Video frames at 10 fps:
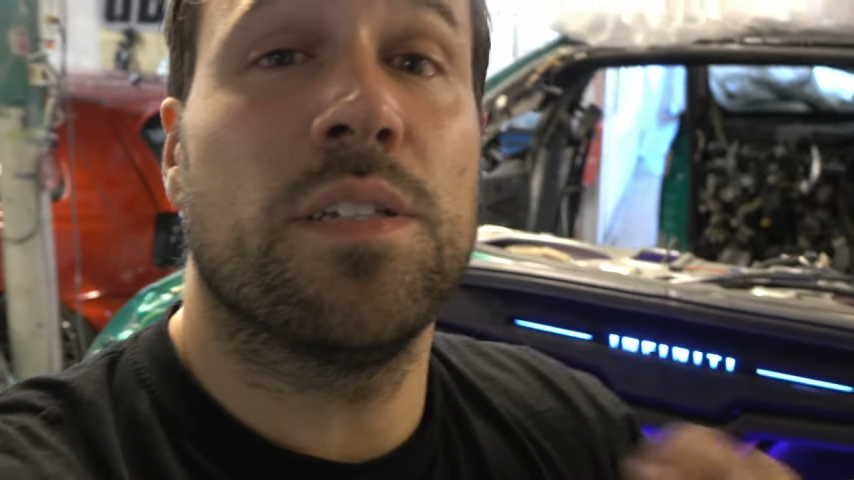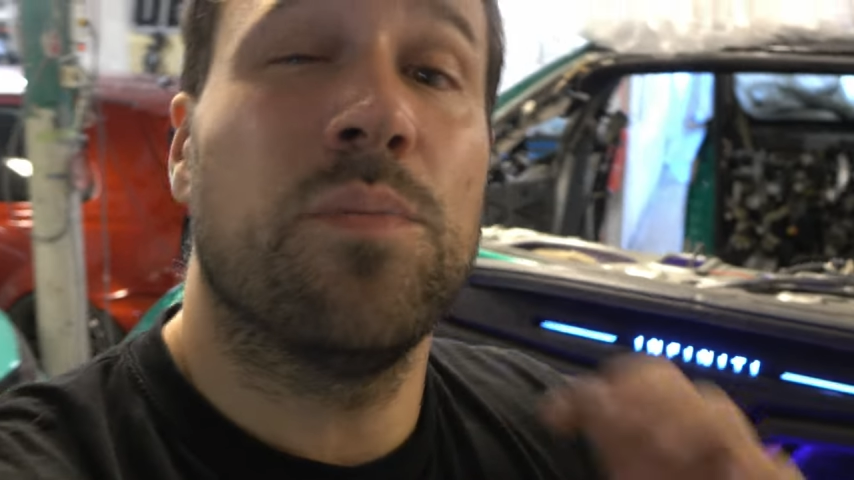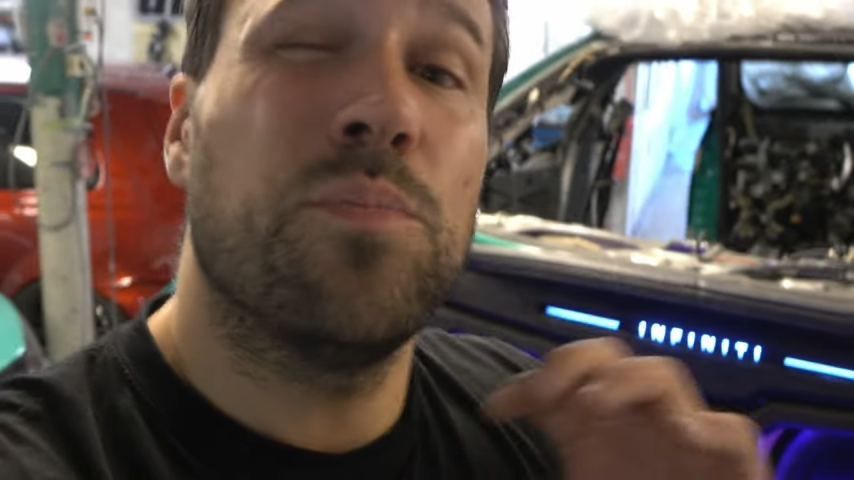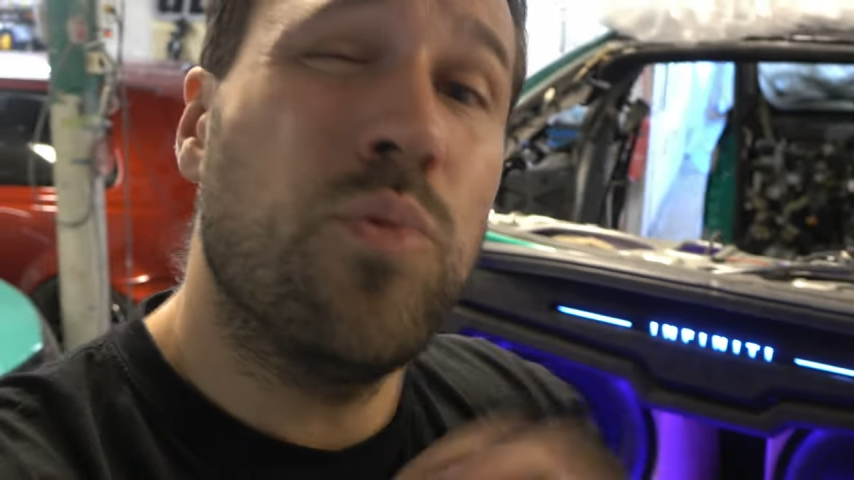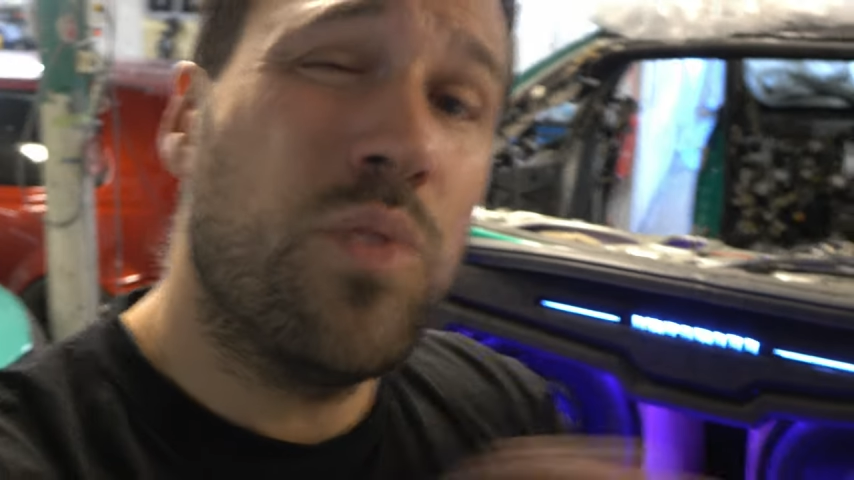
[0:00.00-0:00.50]

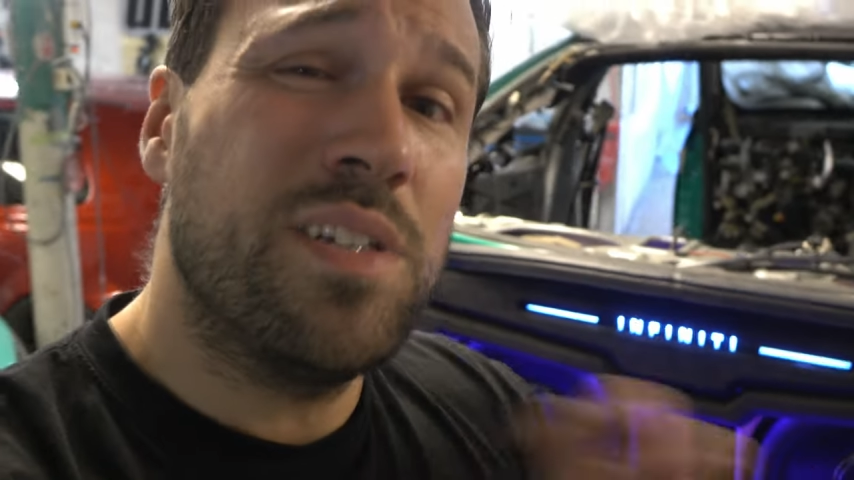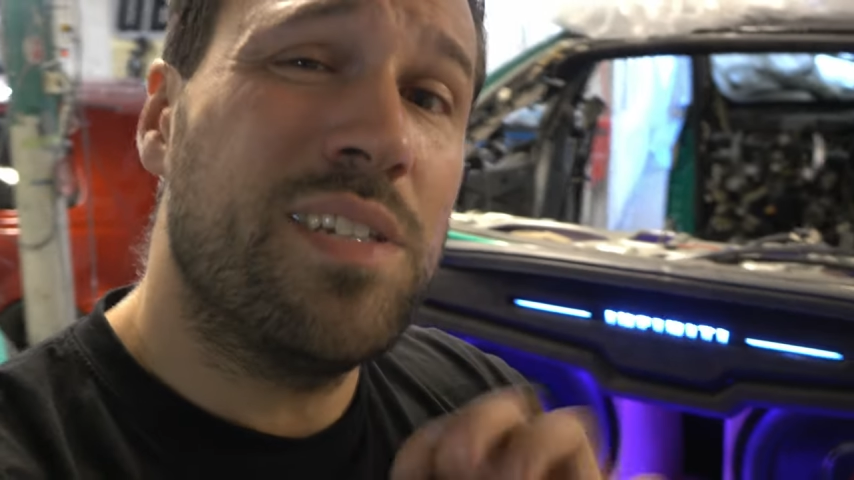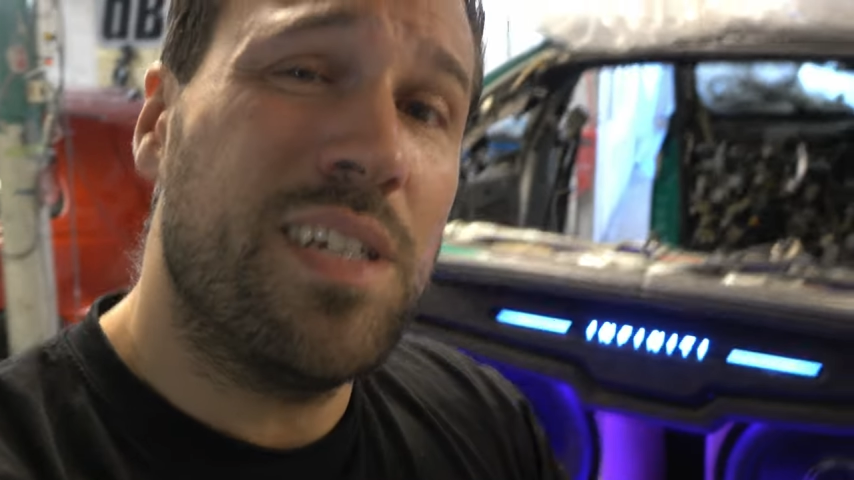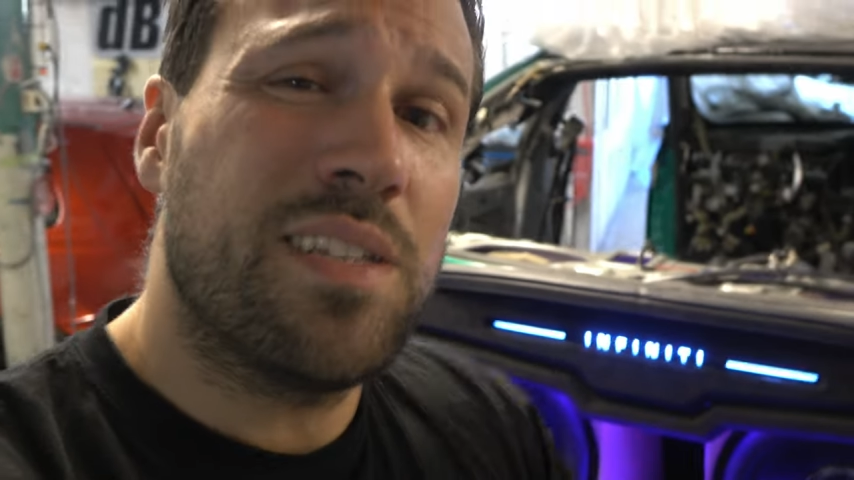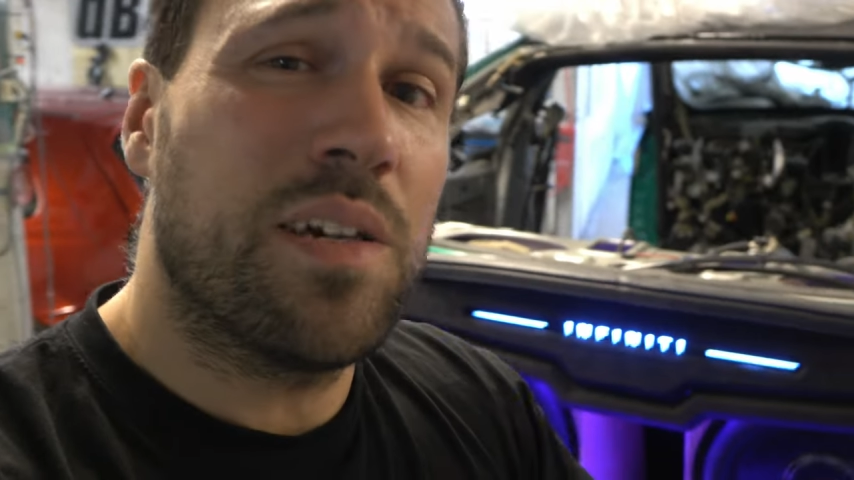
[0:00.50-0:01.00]
in more in
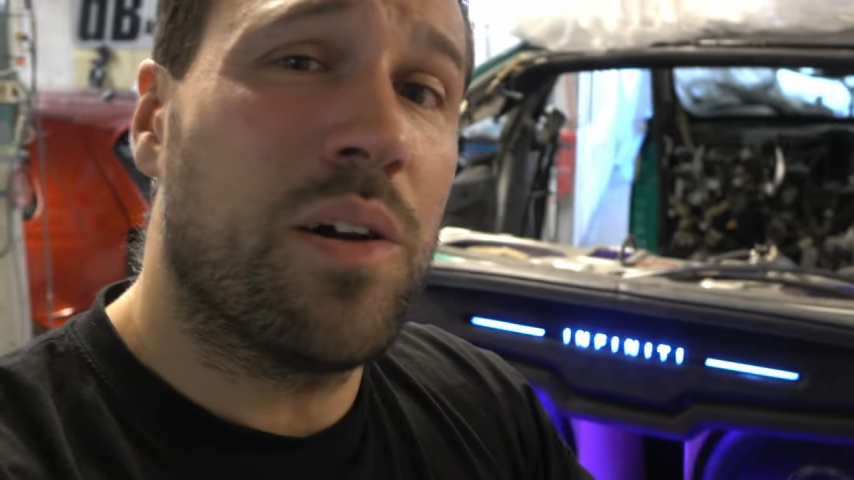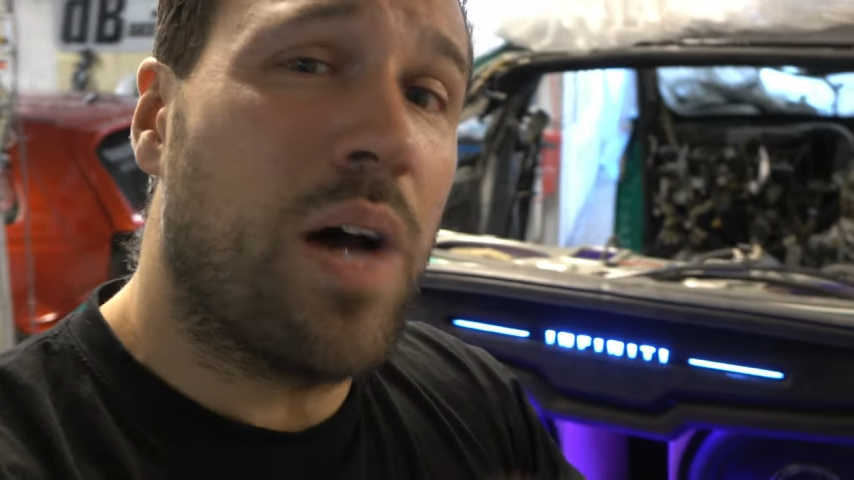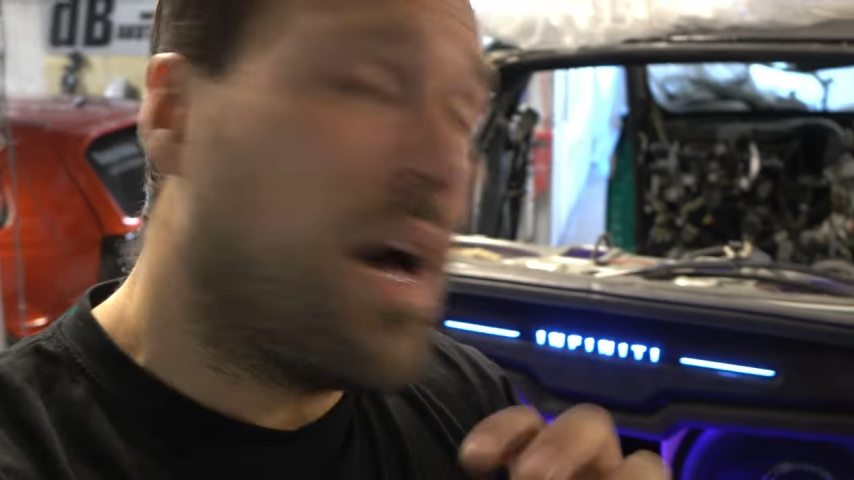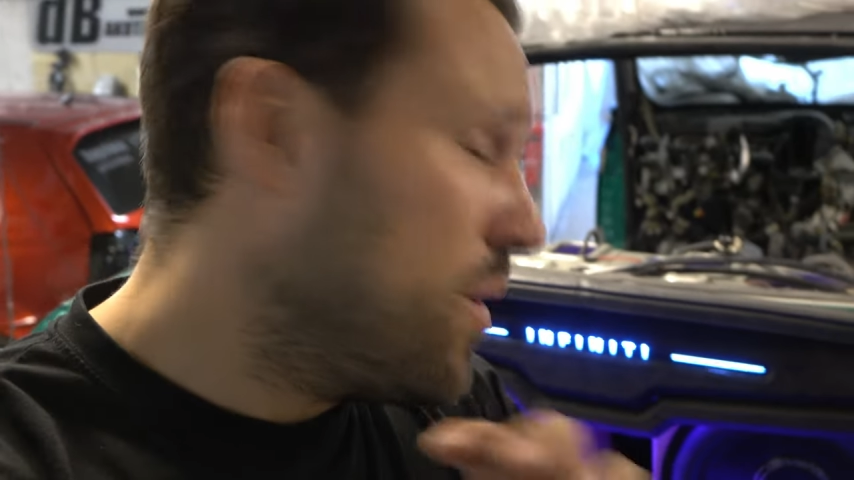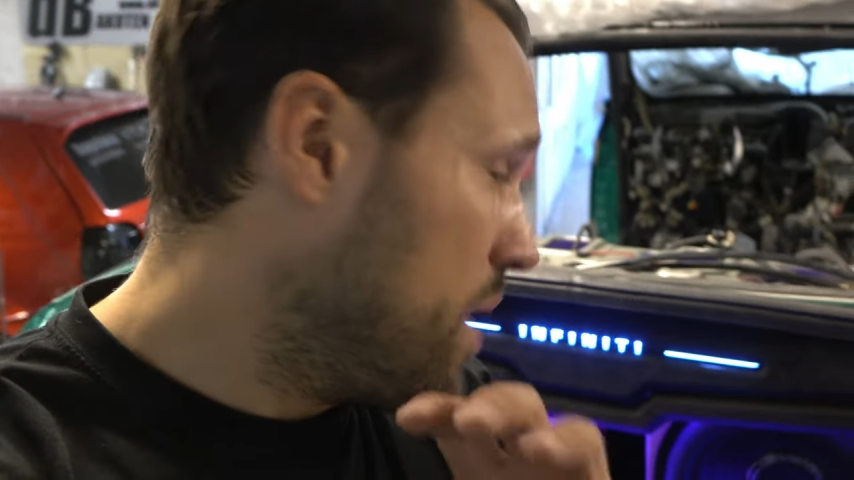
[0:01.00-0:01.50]
detail
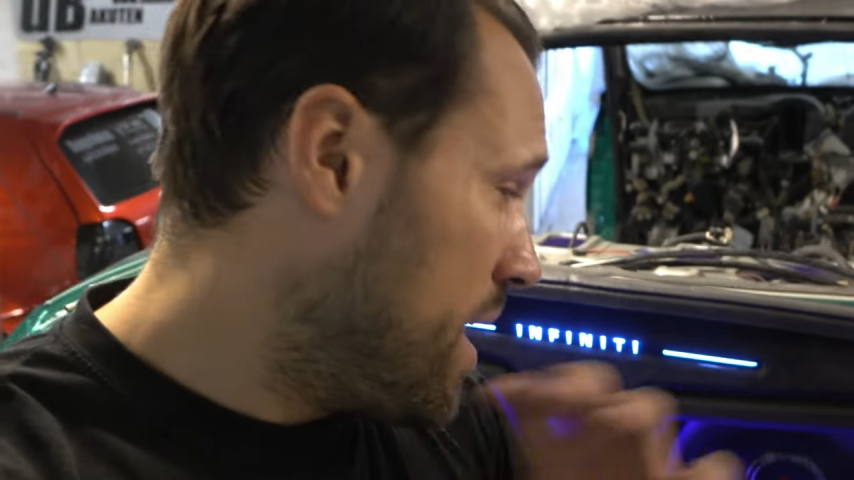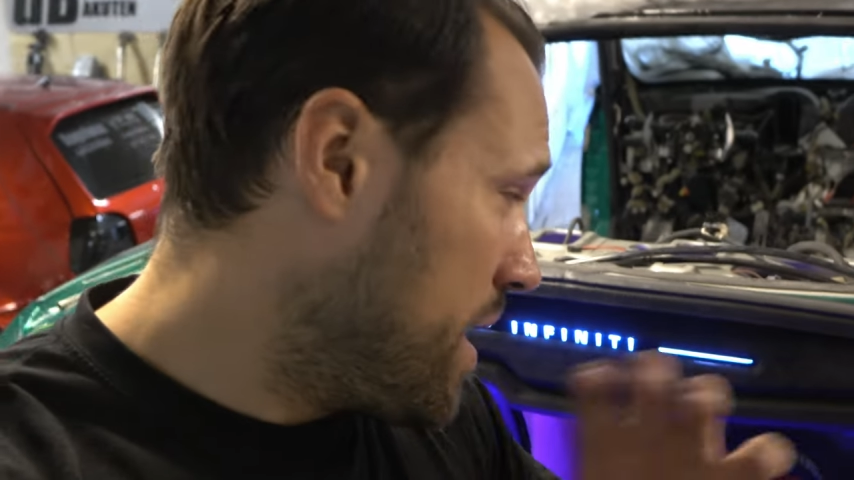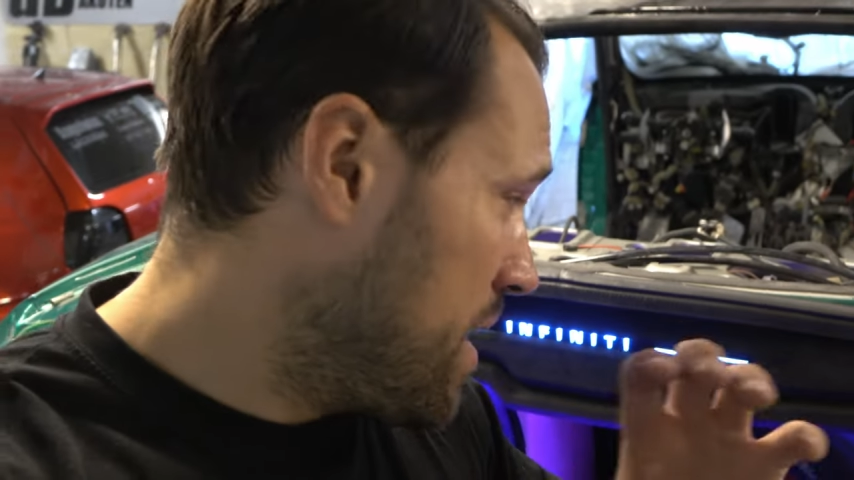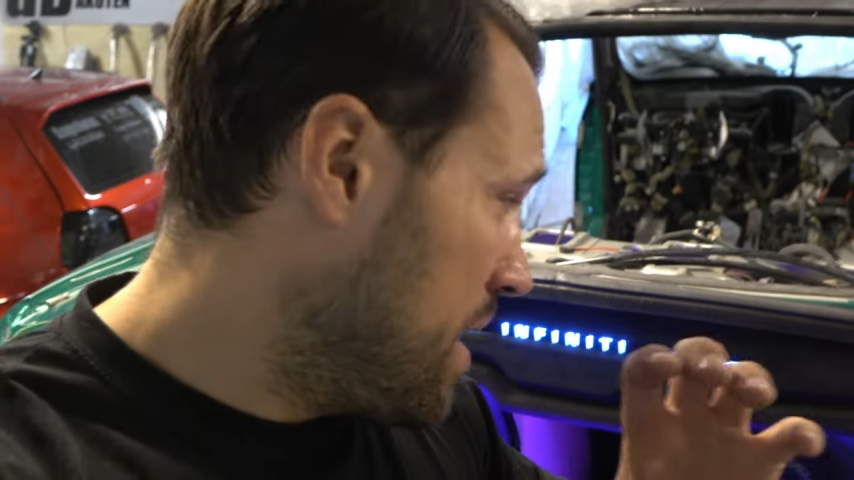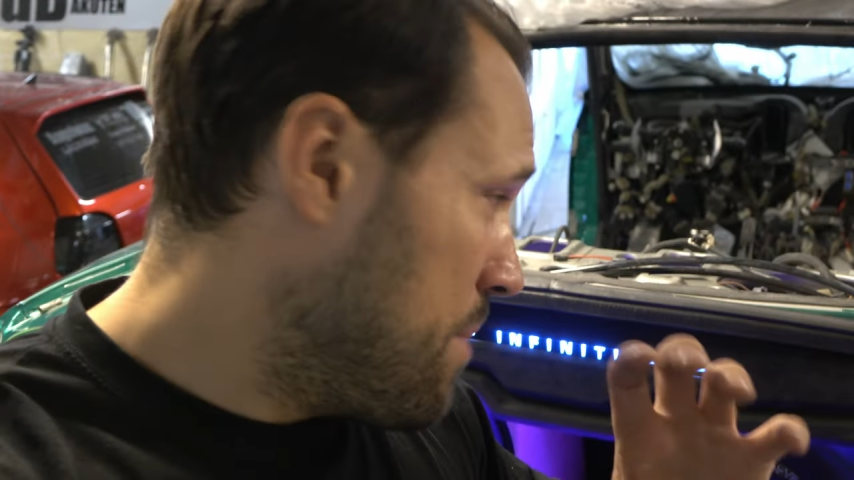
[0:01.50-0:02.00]
how
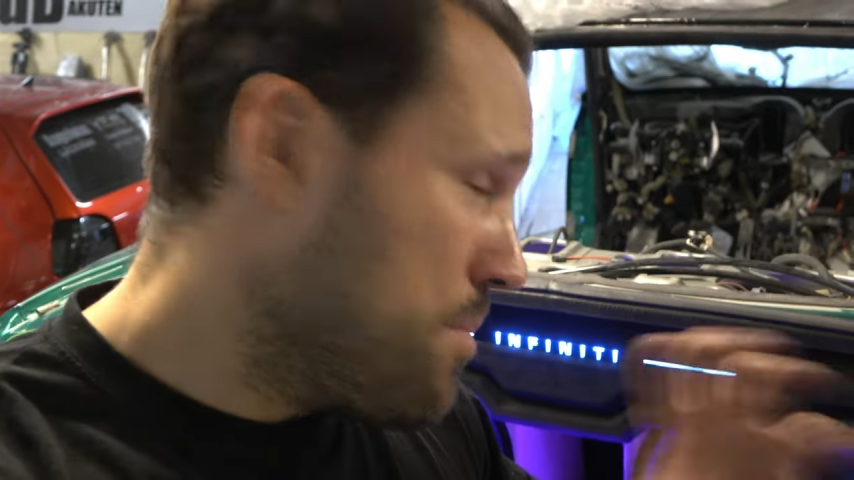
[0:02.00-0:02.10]
I